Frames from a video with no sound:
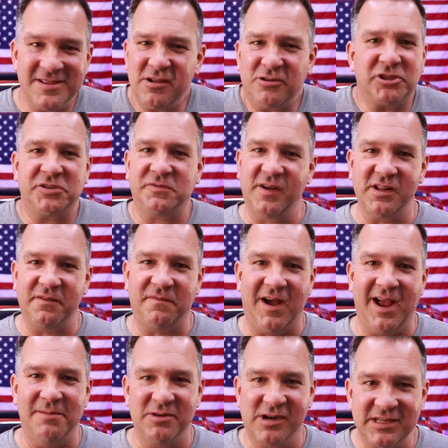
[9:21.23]
They'll just
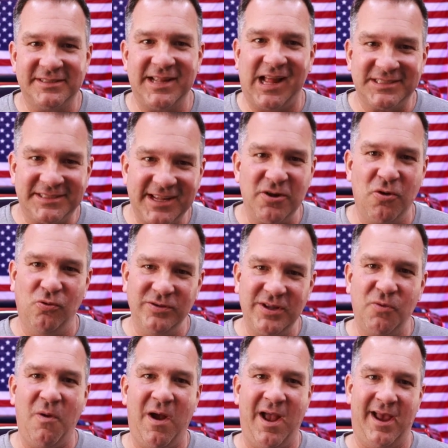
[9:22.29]
vilify it, because that's the
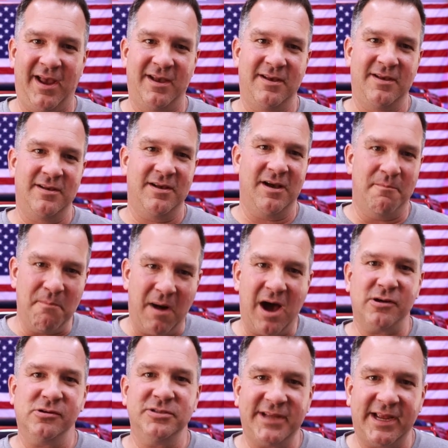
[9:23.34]
only way a
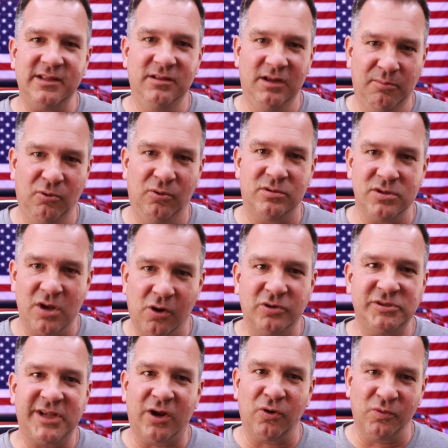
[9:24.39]
modern day liberal
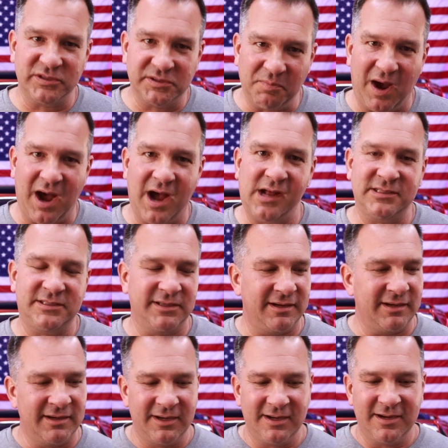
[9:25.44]
knows how to respond
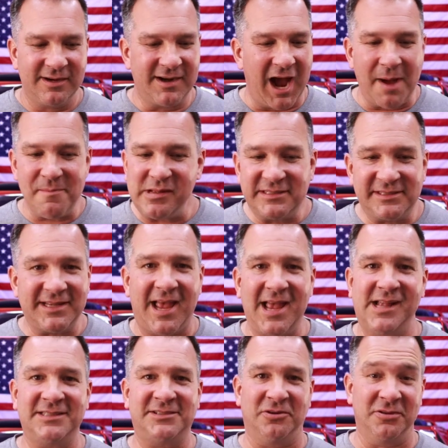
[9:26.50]
to common
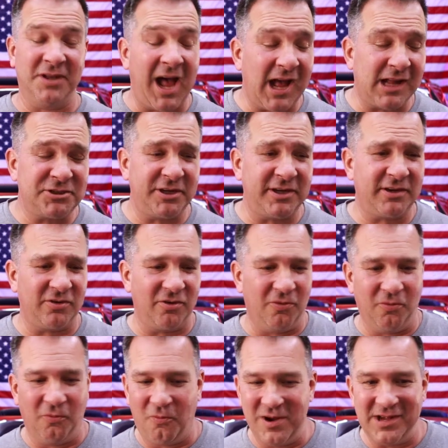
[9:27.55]
sense or logic or
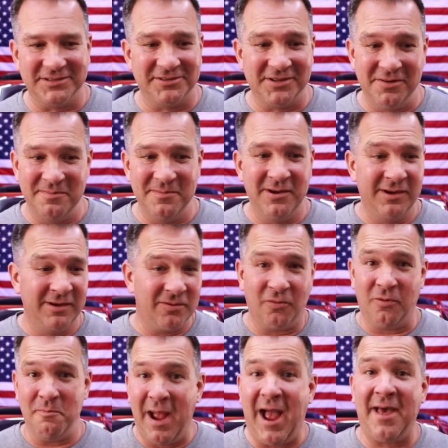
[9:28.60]
wisdom
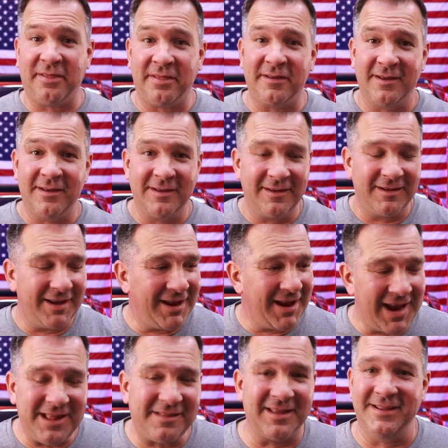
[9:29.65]
or math,
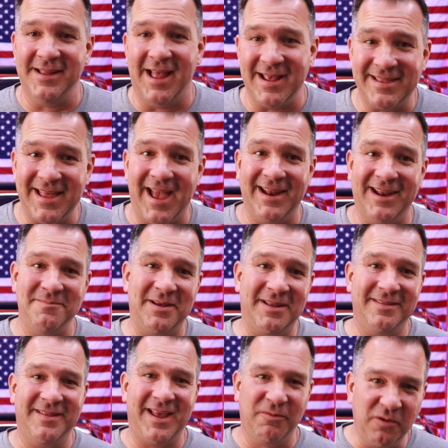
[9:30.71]
anything like that. I
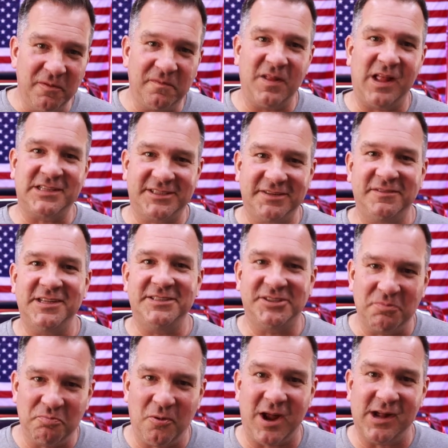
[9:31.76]
mean, they reflexively
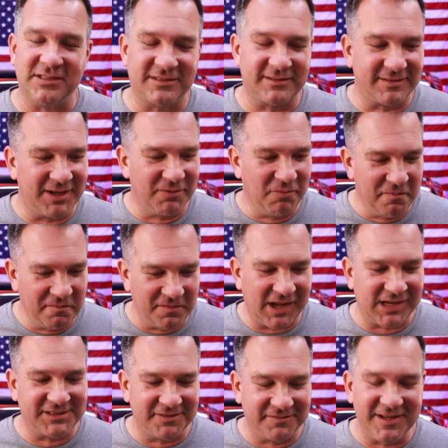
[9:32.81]
suppress, they
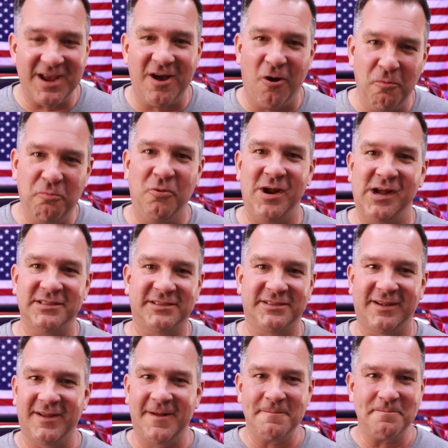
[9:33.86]
reflexively oppress